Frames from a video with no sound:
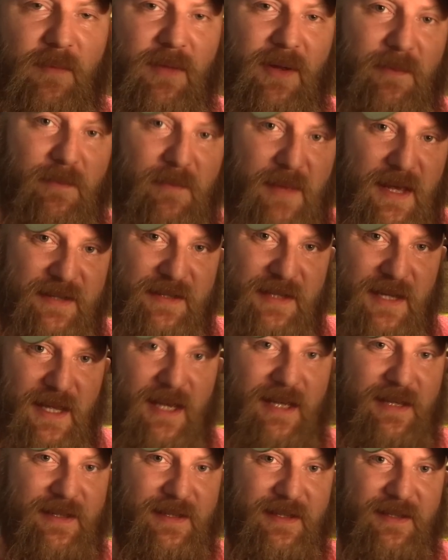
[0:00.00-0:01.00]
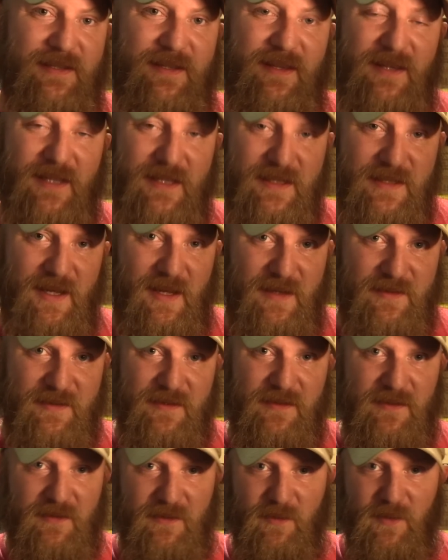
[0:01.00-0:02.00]
but best guess is this has
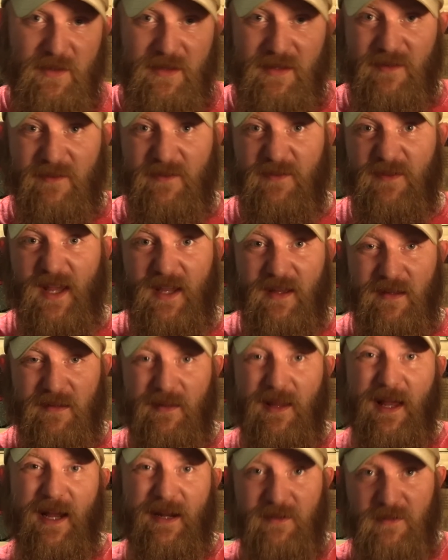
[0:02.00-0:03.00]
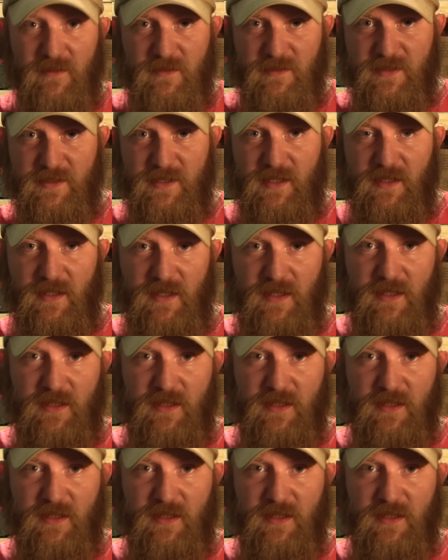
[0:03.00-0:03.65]
to do with the fake electors